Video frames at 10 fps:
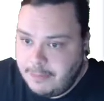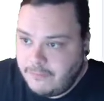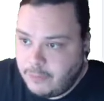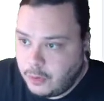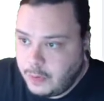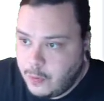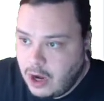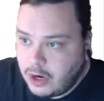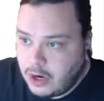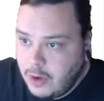uh,
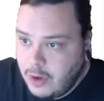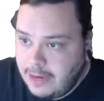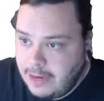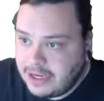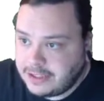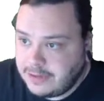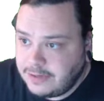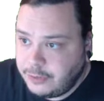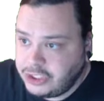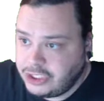before we walk away,
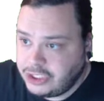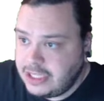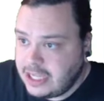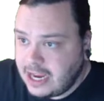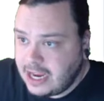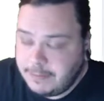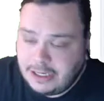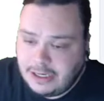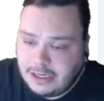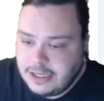because unfortunately
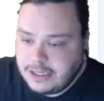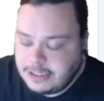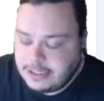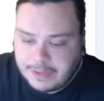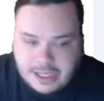that can be